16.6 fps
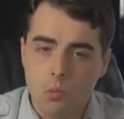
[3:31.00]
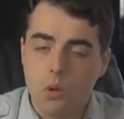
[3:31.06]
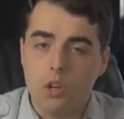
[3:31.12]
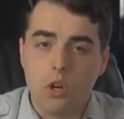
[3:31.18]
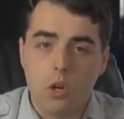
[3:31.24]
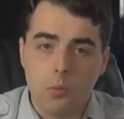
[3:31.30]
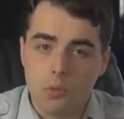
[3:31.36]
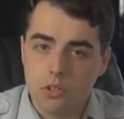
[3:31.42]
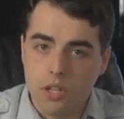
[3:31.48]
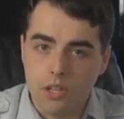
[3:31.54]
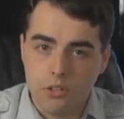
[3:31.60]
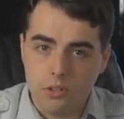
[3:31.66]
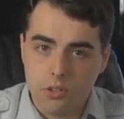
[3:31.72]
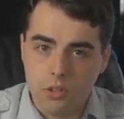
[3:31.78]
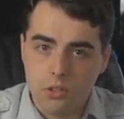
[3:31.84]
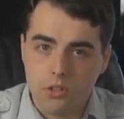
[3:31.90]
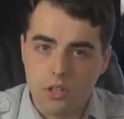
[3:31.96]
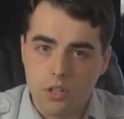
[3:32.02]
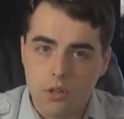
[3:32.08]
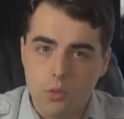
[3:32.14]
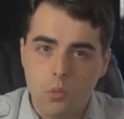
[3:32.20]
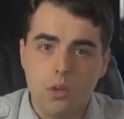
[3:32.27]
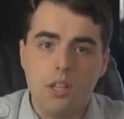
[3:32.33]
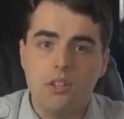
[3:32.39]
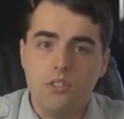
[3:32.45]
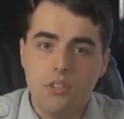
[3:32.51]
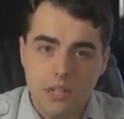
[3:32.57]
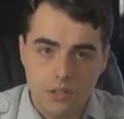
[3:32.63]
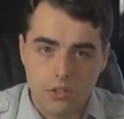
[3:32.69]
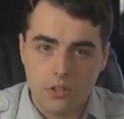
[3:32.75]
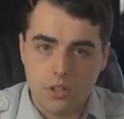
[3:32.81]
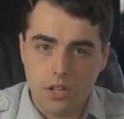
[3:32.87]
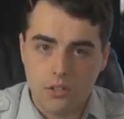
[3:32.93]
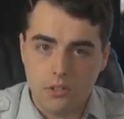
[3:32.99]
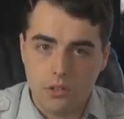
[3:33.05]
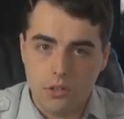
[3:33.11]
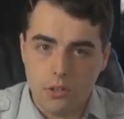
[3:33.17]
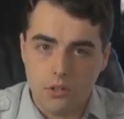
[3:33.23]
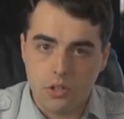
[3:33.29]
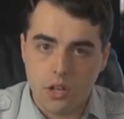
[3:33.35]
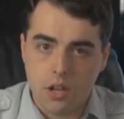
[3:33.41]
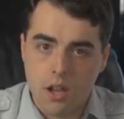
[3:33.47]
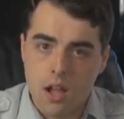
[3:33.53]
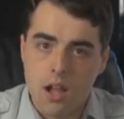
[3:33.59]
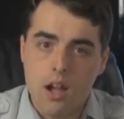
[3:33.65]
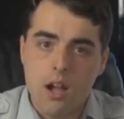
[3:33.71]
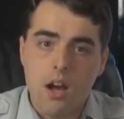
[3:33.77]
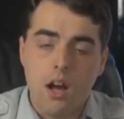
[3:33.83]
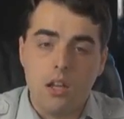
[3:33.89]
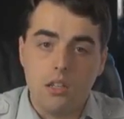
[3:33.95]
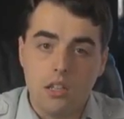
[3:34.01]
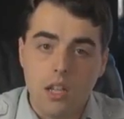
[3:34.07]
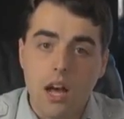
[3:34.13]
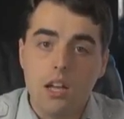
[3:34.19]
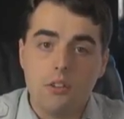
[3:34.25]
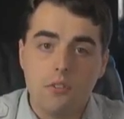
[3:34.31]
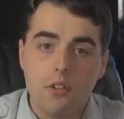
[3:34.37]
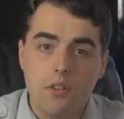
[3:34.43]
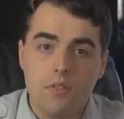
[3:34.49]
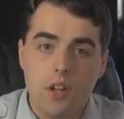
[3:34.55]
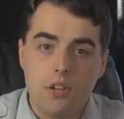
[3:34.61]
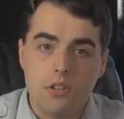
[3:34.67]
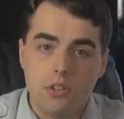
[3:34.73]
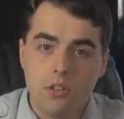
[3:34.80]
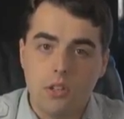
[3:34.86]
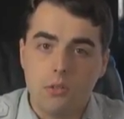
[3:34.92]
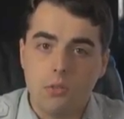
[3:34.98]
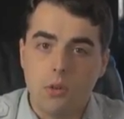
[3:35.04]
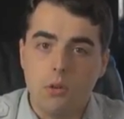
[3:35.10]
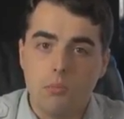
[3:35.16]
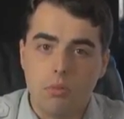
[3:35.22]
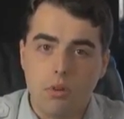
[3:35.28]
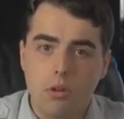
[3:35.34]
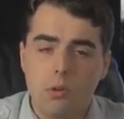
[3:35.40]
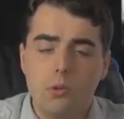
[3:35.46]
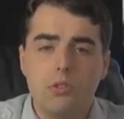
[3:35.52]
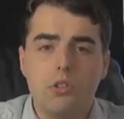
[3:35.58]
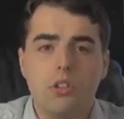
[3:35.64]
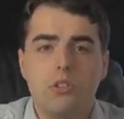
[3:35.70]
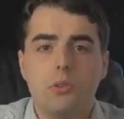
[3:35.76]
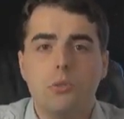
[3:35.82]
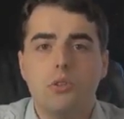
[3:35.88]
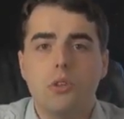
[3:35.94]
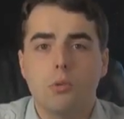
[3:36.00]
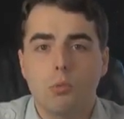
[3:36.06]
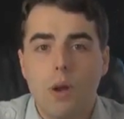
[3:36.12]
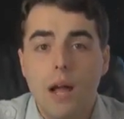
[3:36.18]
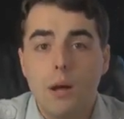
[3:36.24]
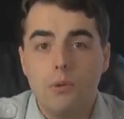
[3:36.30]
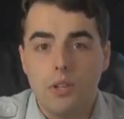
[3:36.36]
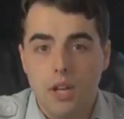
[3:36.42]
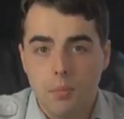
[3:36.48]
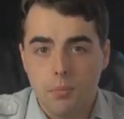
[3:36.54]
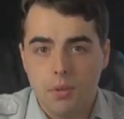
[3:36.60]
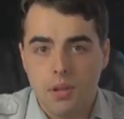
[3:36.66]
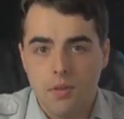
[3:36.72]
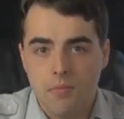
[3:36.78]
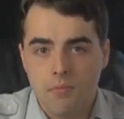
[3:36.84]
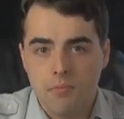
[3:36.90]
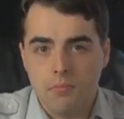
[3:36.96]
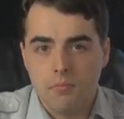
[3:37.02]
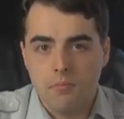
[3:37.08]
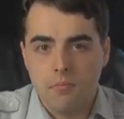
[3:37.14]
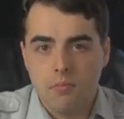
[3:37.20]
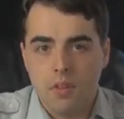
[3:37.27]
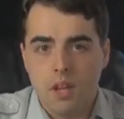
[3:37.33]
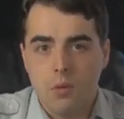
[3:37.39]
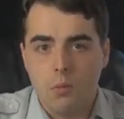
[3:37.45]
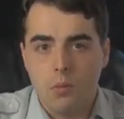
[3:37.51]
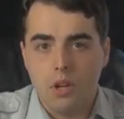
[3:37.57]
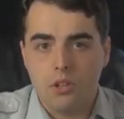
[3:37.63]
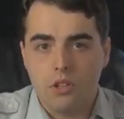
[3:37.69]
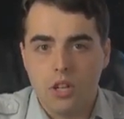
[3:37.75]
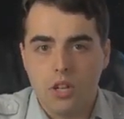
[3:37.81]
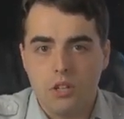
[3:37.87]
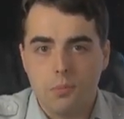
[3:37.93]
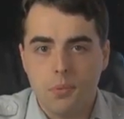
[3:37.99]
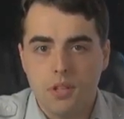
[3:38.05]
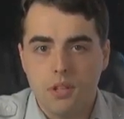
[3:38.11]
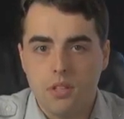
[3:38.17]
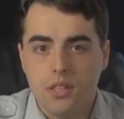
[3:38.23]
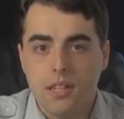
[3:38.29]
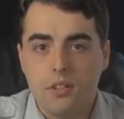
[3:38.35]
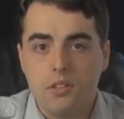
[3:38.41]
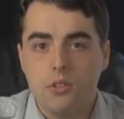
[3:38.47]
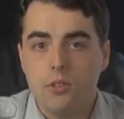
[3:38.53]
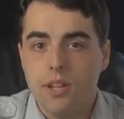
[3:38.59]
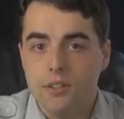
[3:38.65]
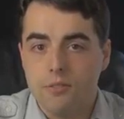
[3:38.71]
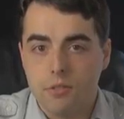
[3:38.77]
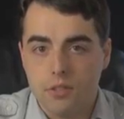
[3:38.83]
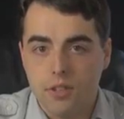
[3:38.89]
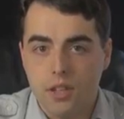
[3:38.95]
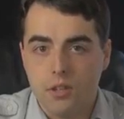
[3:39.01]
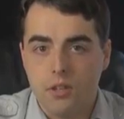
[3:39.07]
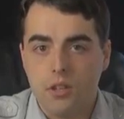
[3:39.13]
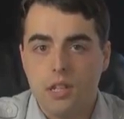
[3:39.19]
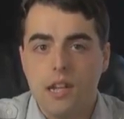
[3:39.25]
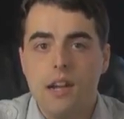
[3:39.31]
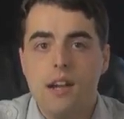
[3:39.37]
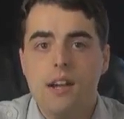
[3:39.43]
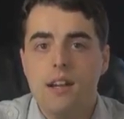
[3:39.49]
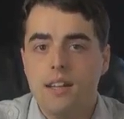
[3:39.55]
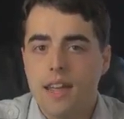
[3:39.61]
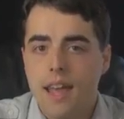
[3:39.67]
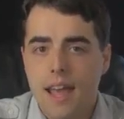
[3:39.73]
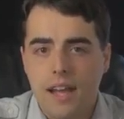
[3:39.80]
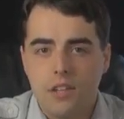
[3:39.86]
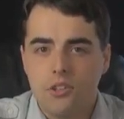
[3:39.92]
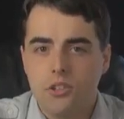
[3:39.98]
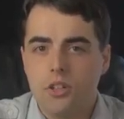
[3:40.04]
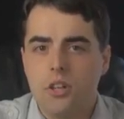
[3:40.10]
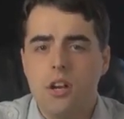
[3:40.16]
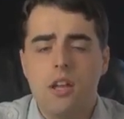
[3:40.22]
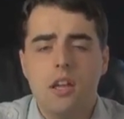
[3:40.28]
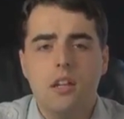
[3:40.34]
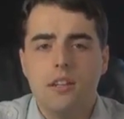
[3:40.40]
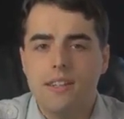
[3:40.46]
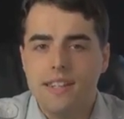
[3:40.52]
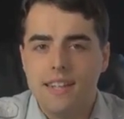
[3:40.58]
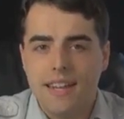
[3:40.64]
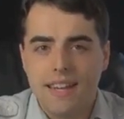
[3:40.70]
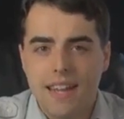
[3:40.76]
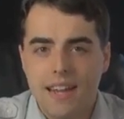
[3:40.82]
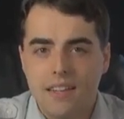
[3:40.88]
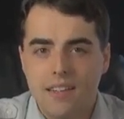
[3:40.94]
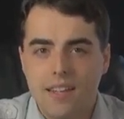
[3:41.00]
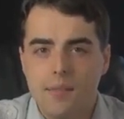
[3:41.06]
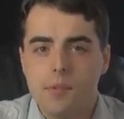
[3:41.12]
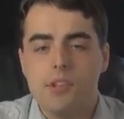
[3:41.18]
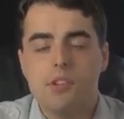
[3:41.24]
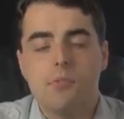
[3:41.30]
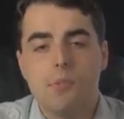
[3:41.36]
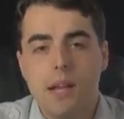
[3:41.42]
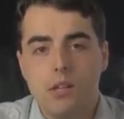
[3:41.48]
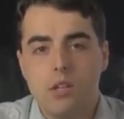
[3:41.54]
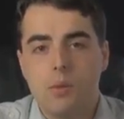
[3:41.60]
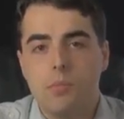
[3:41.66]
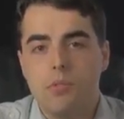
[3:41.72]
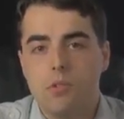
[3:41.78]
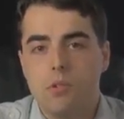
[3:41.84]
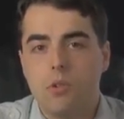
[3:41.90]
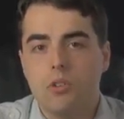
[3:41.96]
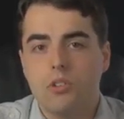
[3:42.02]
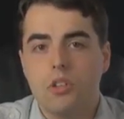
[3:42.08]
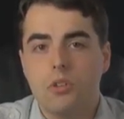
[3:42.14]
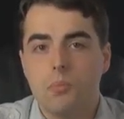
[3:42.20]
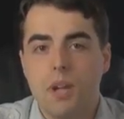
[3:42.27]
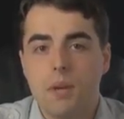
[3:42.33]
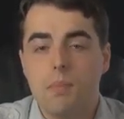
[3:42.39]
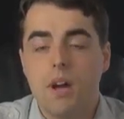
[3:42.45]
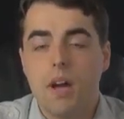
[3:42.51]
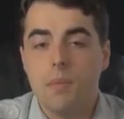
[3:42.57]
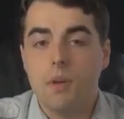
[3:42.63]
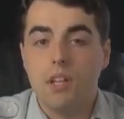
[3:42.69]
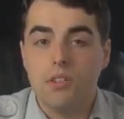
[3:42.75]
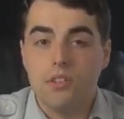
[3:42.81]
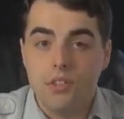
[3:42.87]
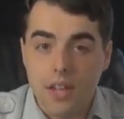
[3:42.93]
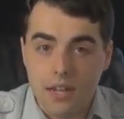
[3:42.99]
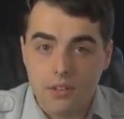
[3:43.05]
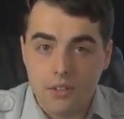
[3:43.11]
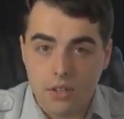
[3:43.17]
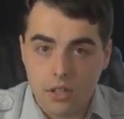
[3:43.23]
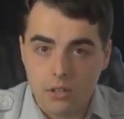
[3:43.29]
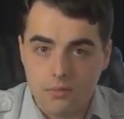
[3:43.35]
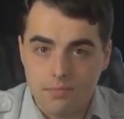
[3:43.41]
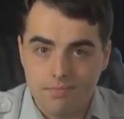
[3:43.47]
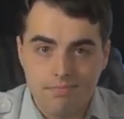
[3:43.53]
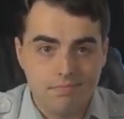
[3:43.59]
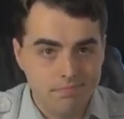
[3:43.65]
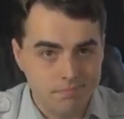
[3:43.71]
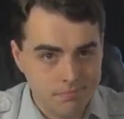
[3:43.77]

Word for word: what herbicides they're using, what insecticides they're using. A lot of conventionally grown produce is using Roundup, which has been linked to infertility, cancer, DNA damage. Roundup, of course, is made by Monsanto.